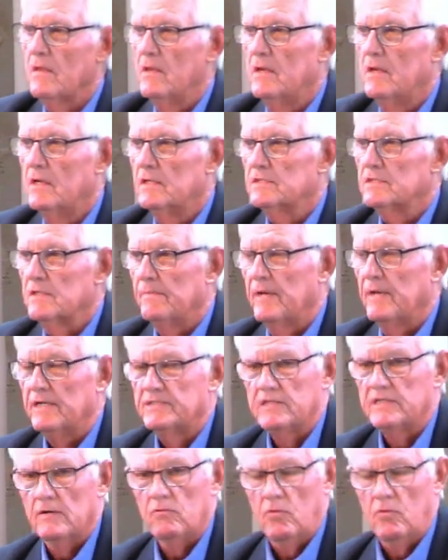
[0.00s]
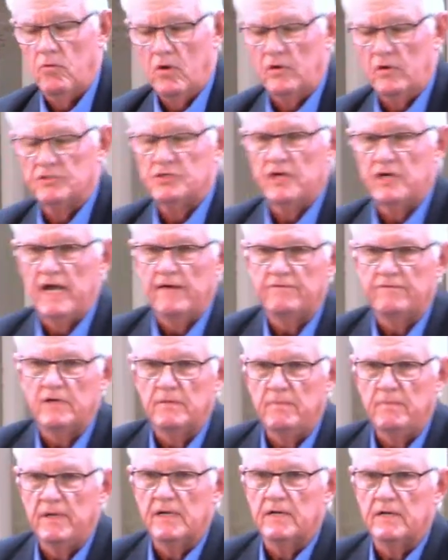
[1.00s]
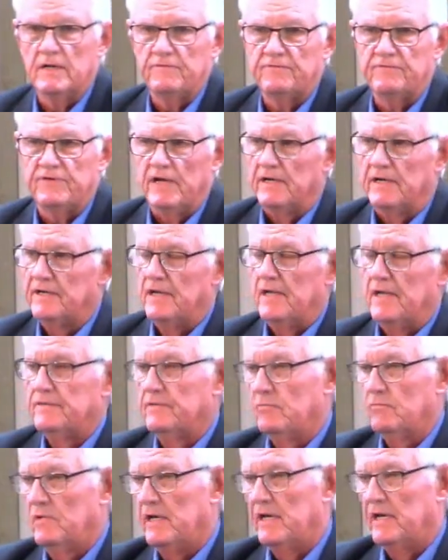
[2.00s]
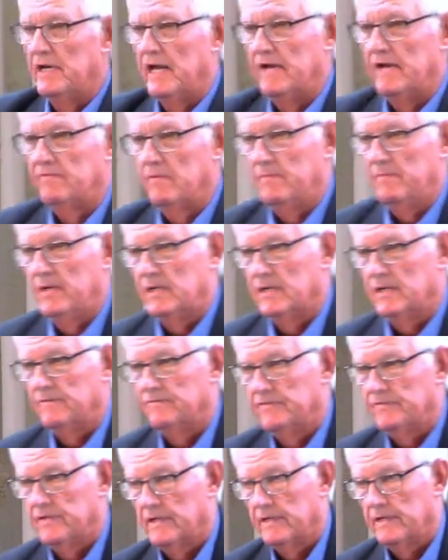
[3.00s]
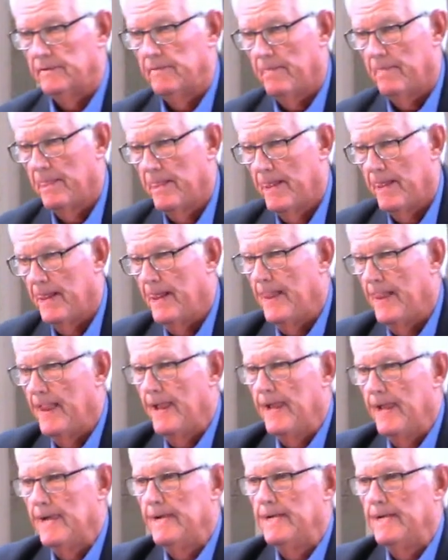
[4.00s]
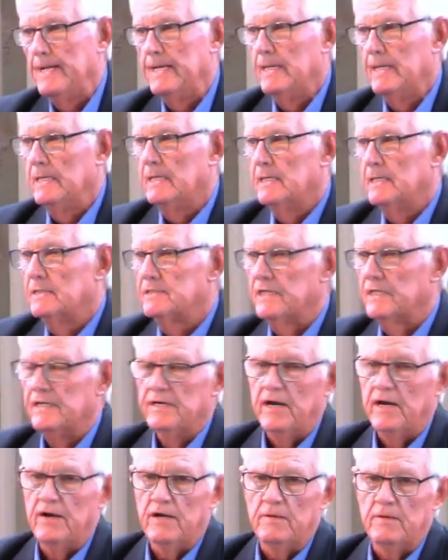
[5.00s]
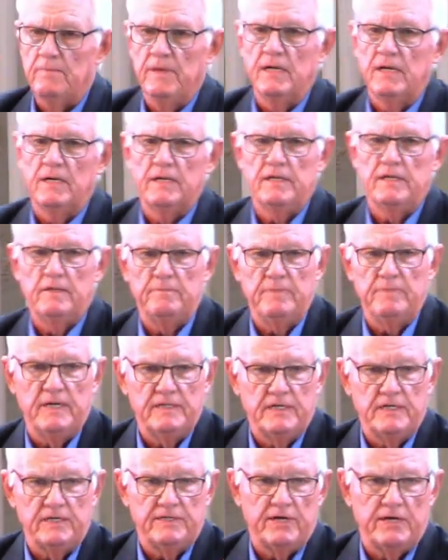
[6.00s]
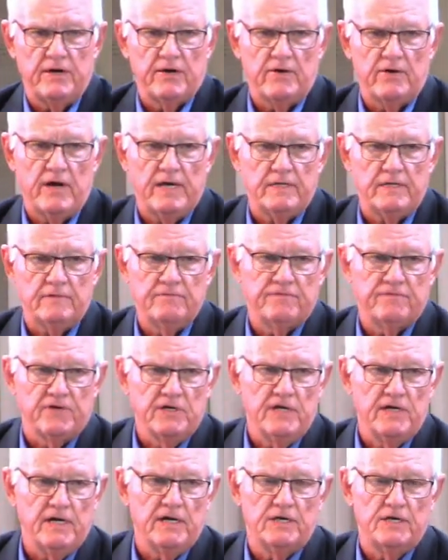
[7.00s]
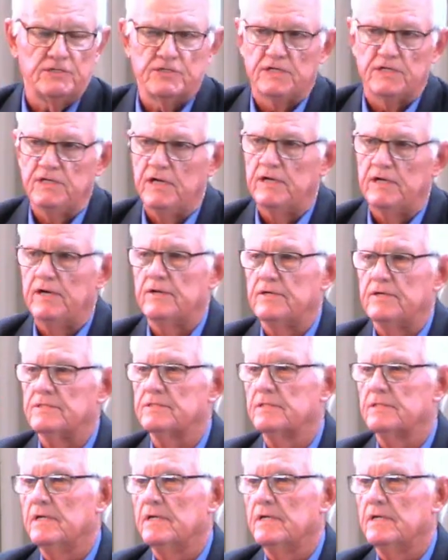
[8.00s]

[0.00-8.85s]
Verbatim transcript: Somebody said, Well, what'd you have in the building fund? Nothing. We didn't have a building fund. Sitting there in the building and been deteriorating for years and years.